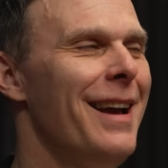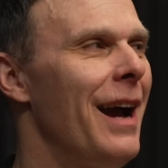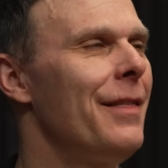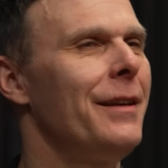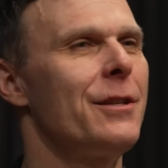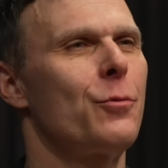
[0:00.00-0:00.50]

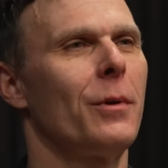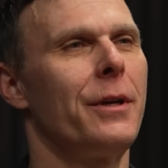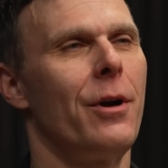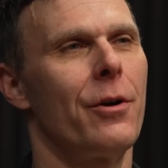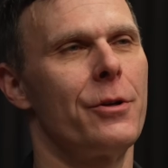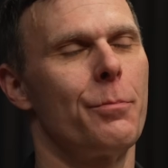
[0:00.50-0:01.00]
I think it's
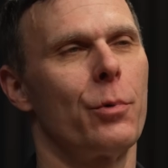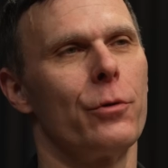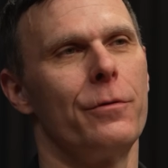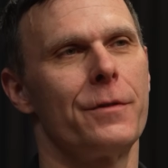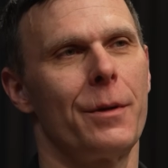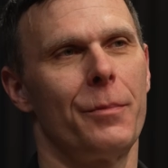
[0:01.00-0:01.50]
really hard to
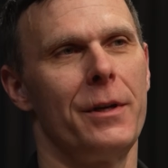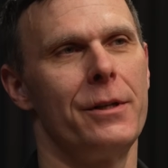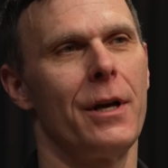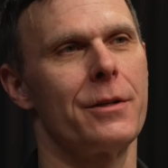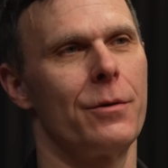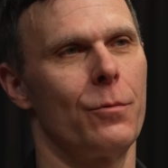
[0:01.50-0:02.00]
prove something
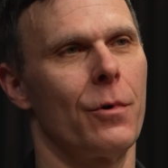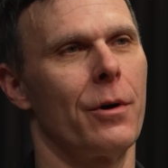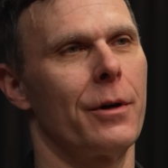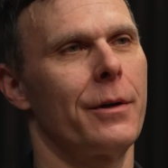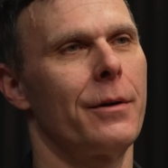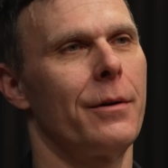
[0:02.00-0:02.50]
doesn't
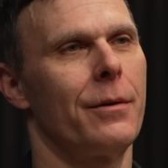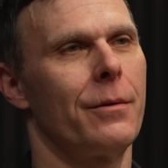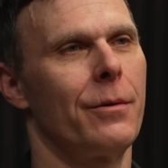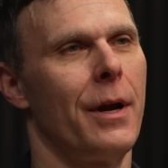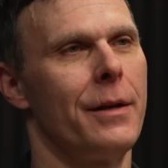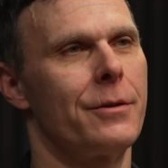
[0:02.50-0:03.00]
work,
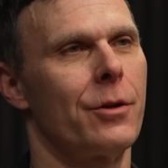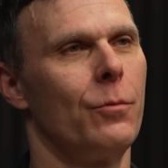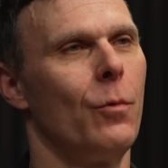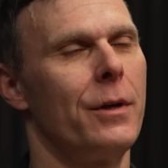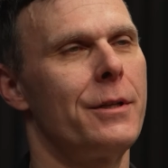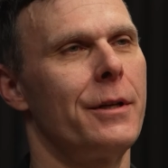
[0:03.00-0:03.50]
right? So
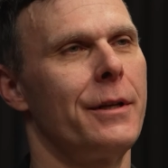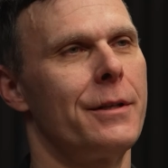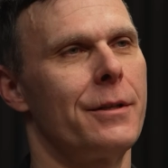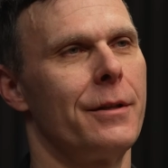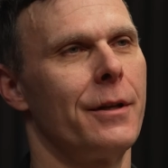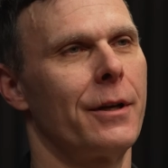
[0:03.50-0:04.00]
once it
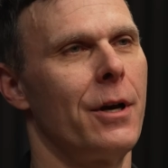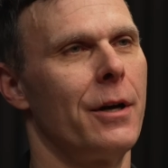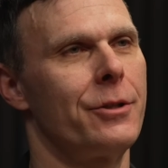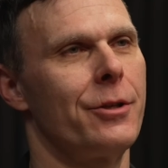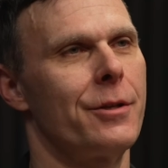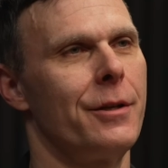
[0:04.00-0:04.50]
gets in the
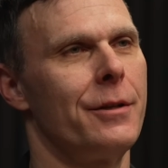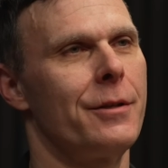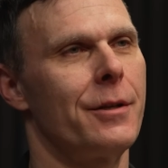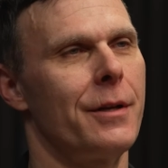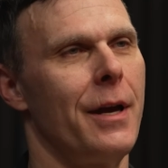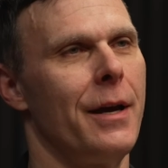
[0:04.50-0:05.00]

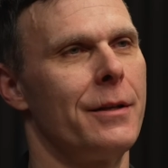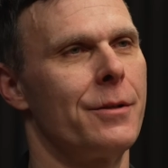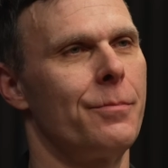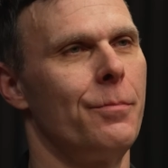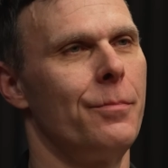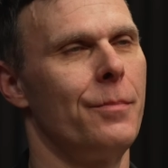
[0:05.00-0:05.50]
consciousness
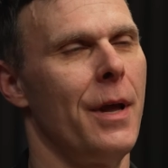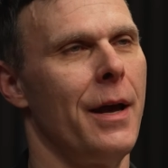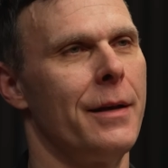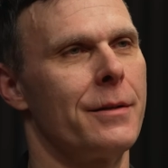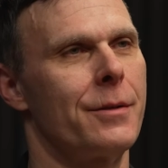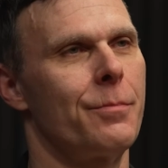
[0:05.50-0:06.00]
as
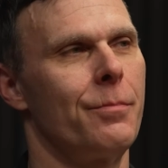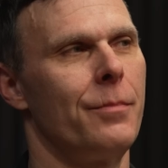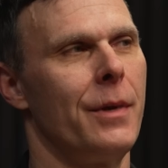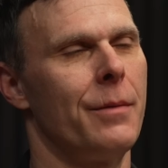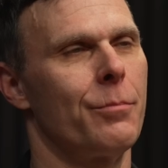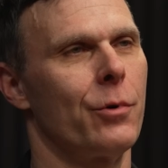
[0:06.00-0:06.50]
as
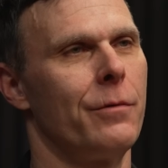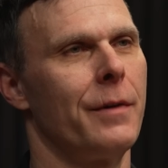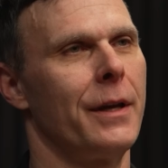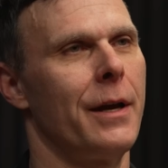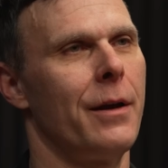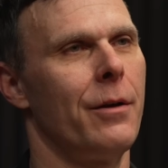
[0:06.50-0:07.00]

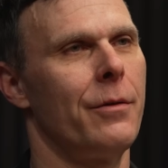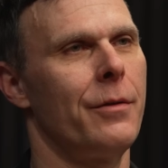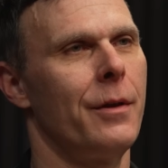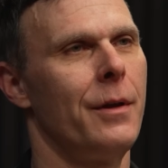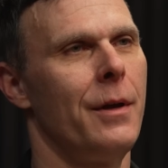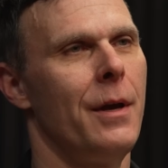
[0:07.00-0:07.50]
improving health.
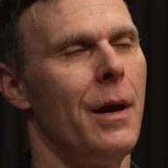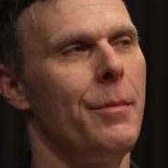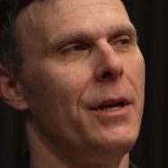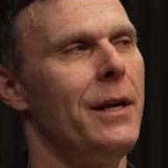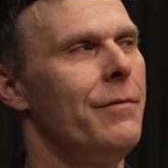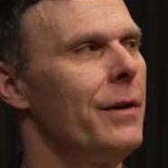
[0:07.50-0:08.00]
I
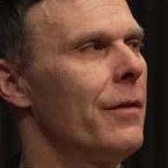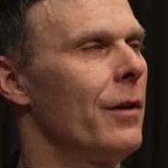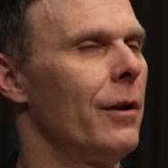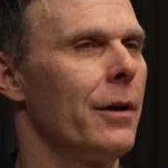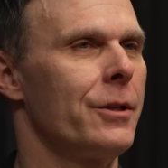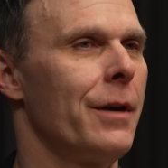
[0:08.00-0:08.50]
mean, even in the
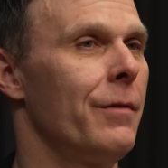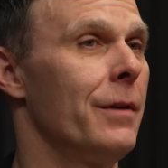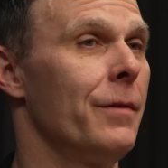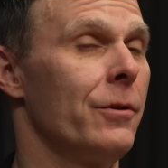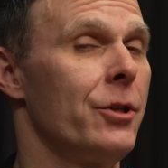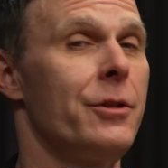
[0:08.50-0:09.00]
longevity
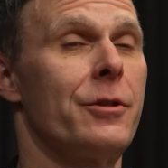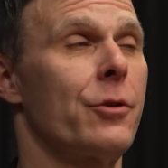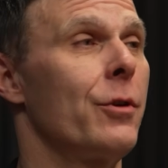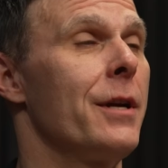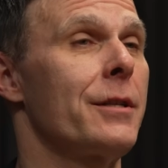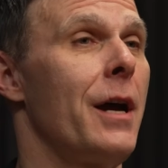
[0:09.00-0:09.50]
field, Jesus
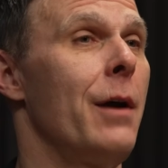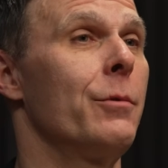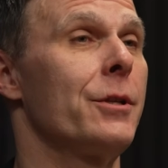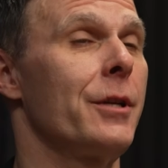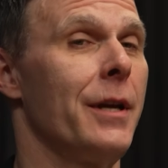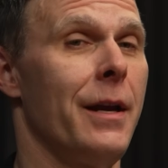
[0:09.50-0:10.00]
Christ, I
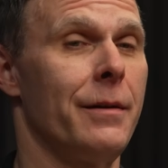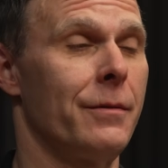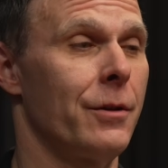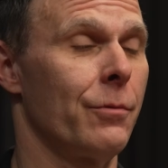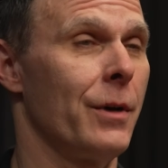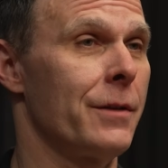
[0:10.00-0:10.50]
was saying
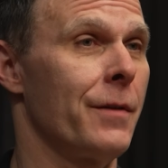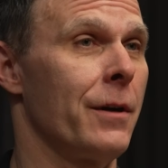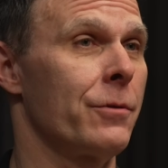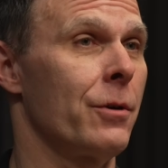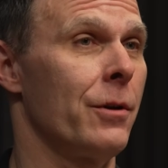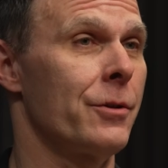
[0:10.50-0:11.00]
the
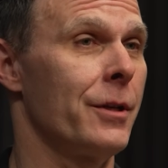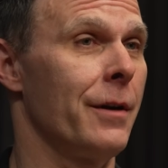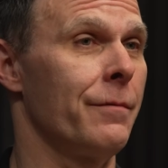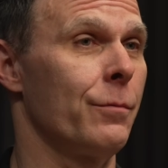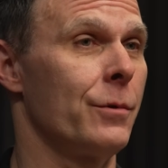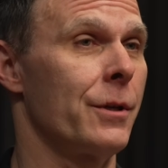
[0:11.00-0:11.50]
resveratrol
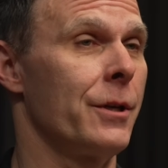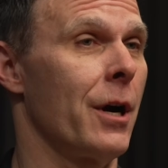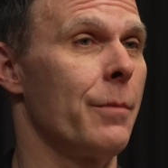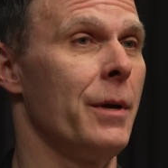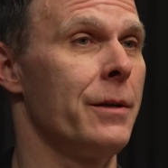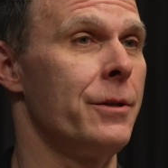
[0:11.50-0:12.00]
stuff was
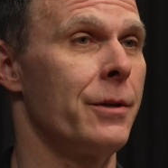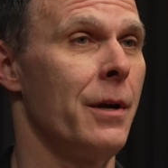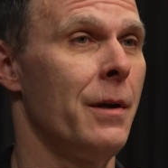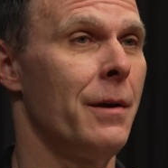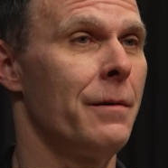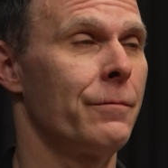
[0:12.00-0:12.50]
garbage
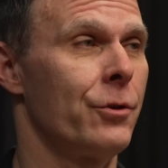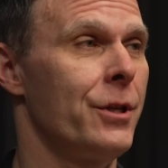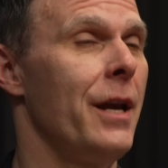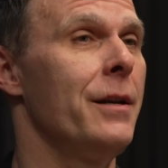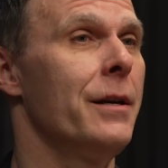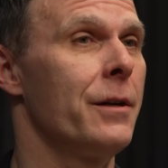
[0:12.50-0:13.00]
for
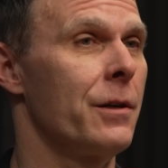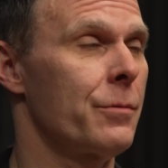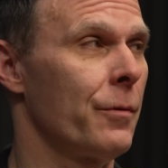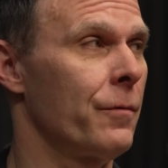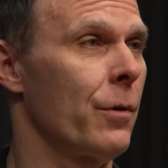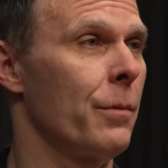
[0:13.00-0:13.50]
10 years
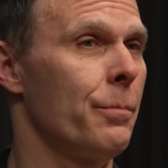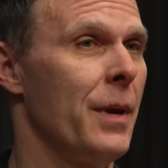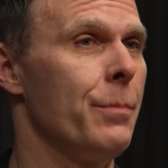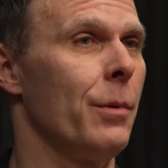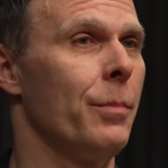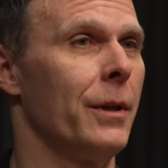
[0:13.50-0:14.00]
before
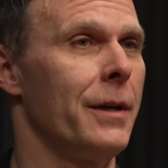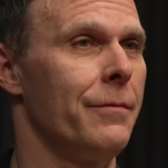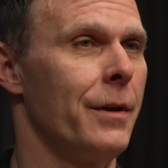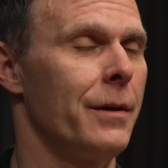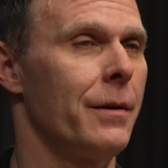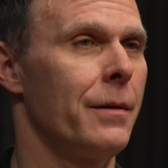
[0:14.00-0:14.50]
people
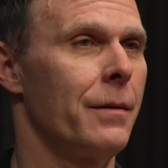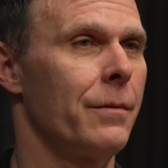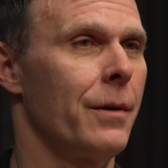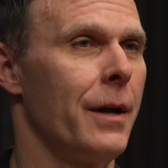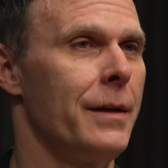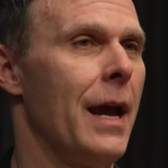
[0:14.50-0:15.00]
believed it, right?